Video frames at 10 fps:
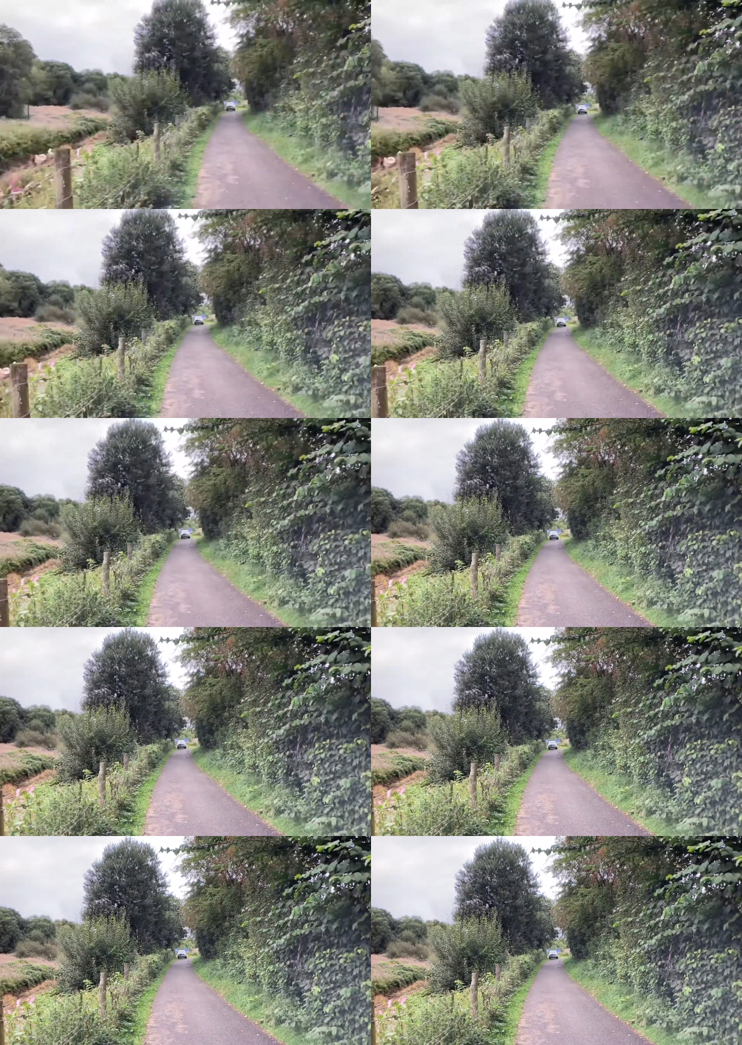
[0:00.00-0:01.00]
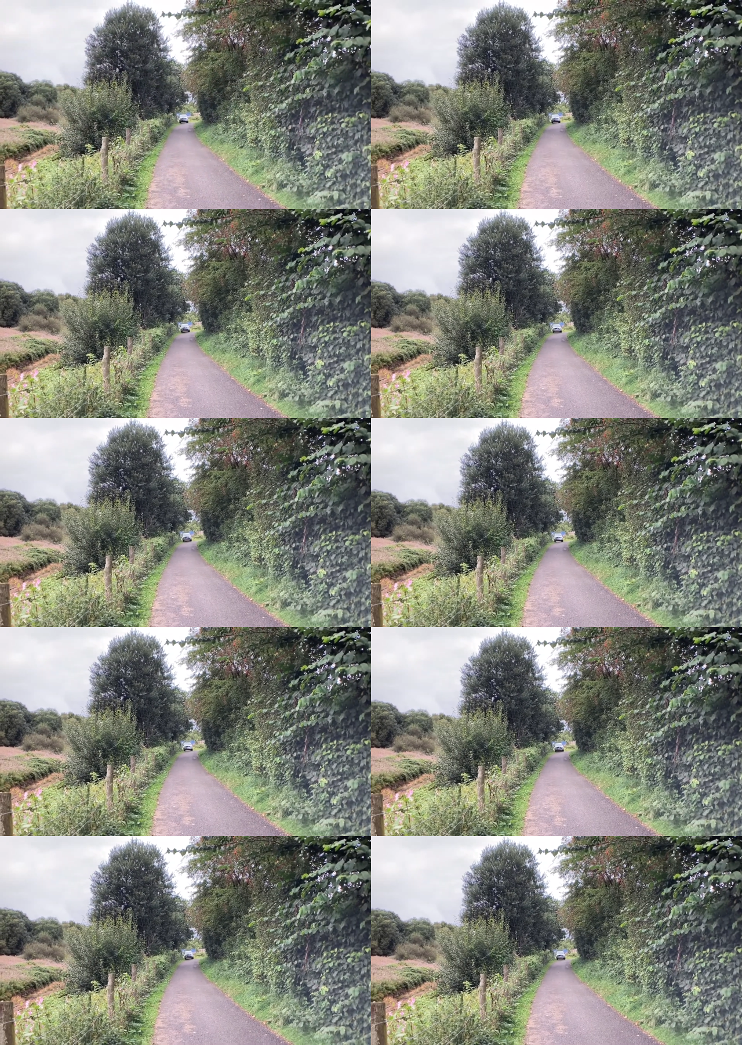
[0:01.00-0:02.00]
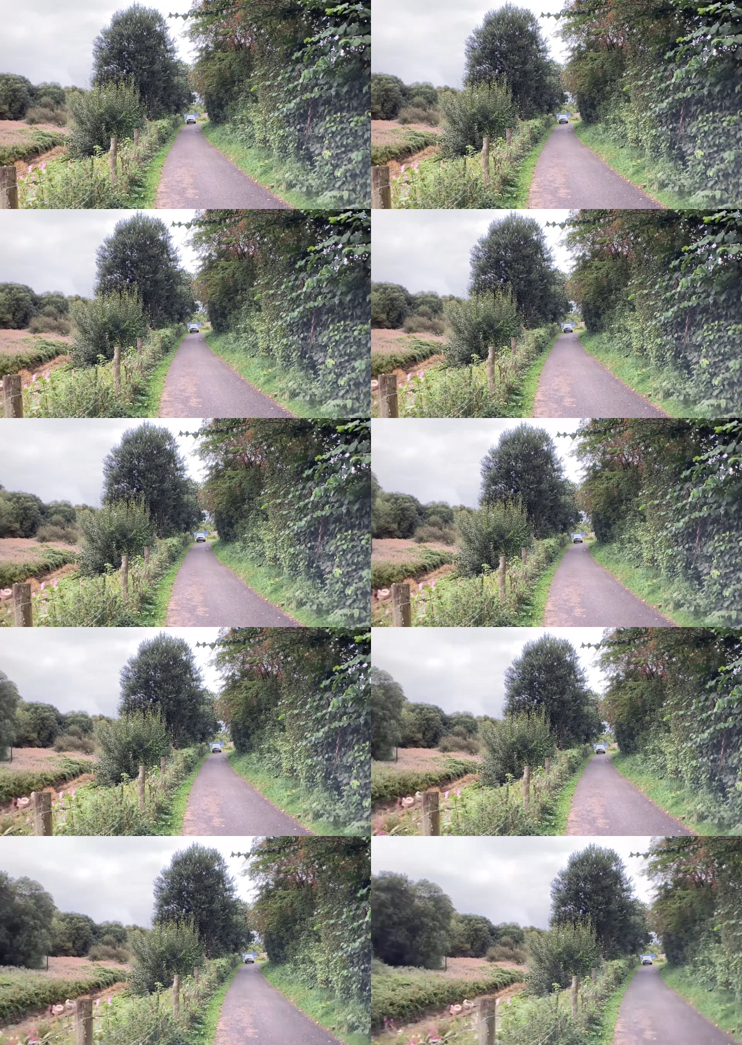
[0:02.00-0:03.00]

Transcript: (no speaker visible)